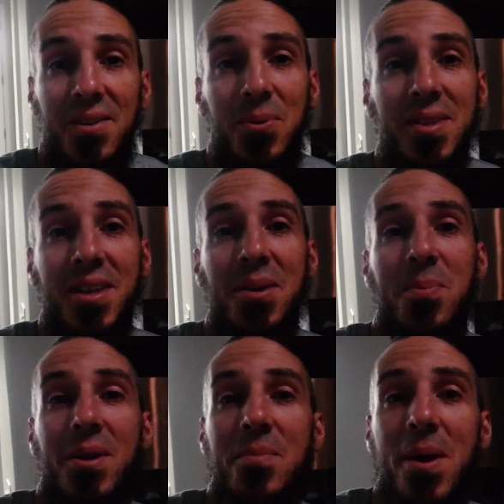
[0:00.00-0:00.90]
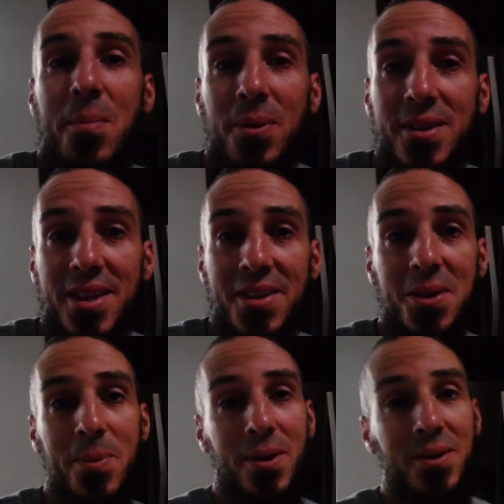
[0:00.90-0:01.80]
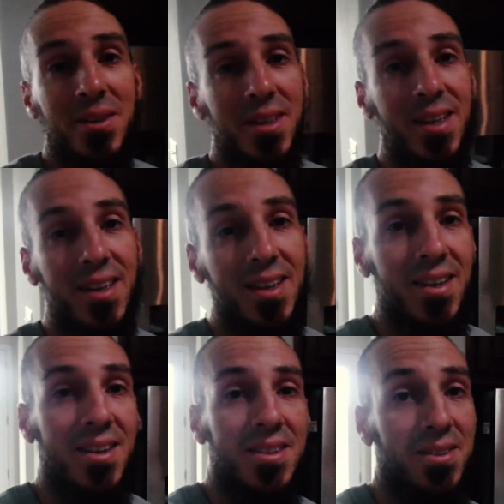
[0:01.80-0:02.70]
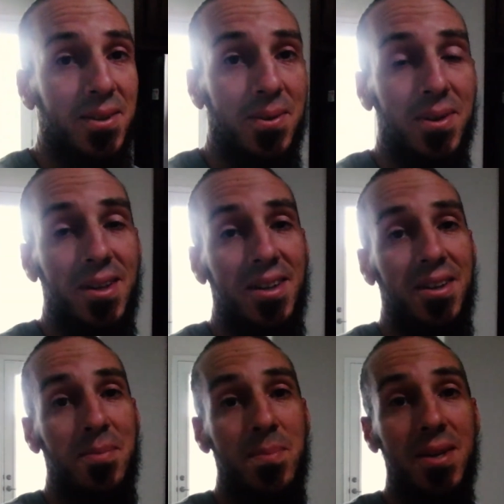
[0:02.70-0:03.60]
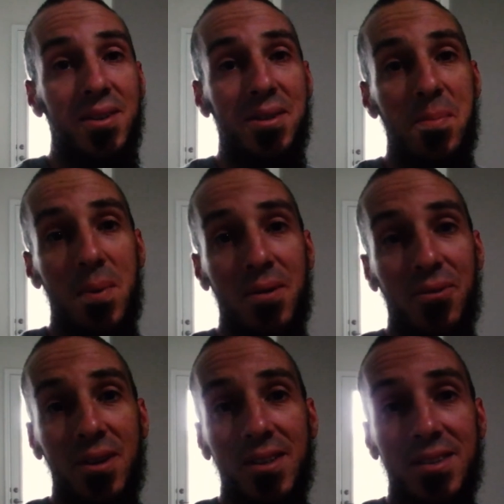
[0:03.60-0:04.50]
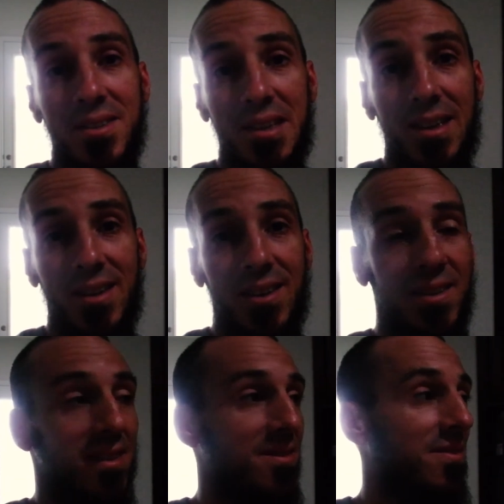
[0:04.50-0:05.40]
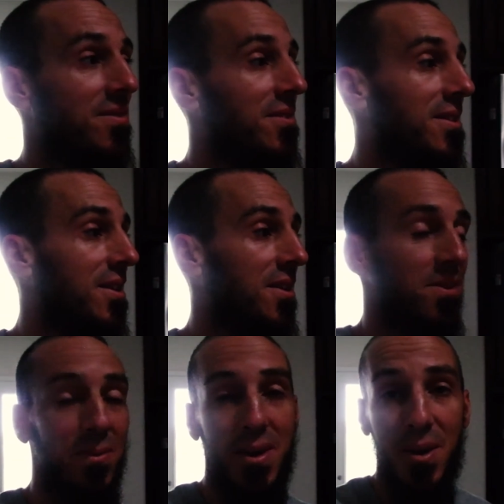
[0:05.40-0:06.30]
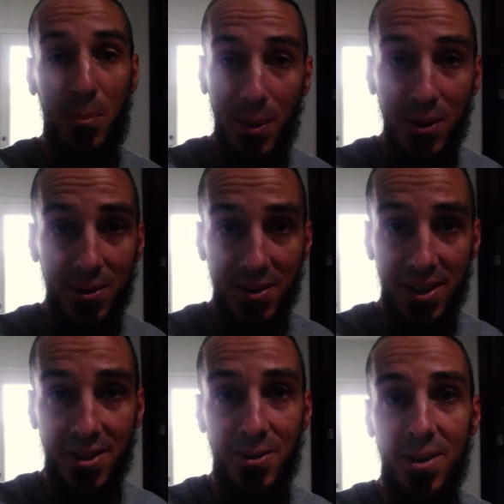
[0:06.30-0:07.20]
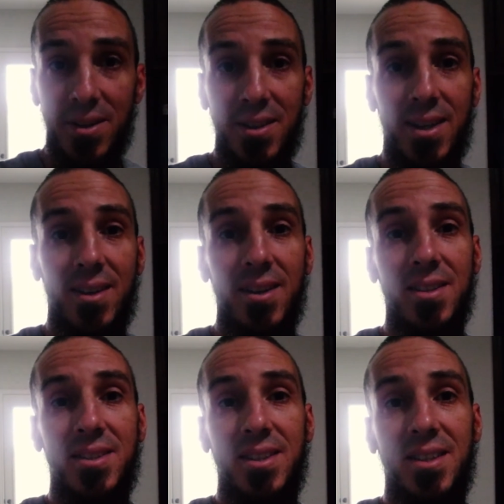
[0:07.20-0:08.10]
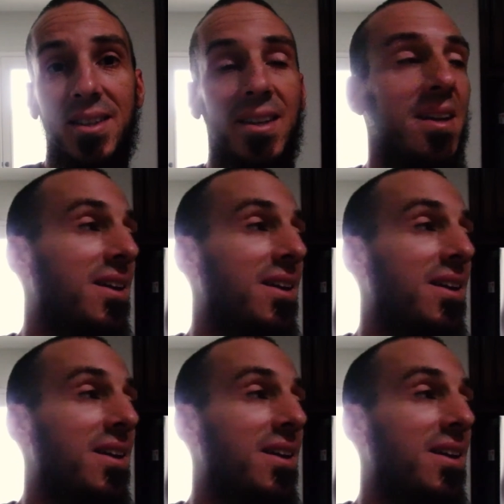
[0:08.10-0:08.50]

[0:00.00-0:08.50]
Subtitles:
We celebrated my birthday a little bit early, so me and some of my friends got to rent a boat and go out on Lake Austin,